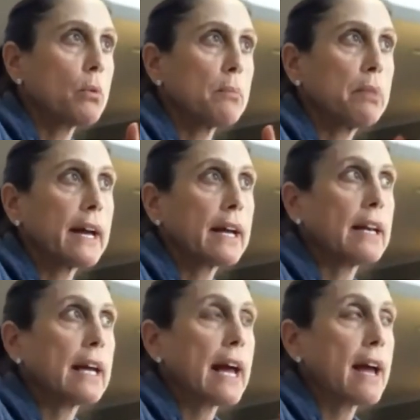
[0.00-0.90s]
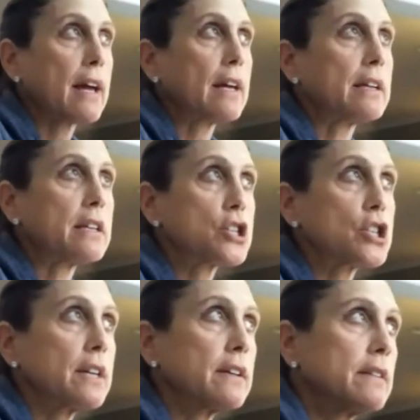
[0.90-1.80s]
planning a
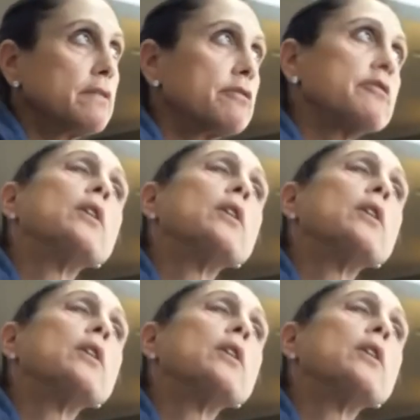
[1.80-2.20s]
initiative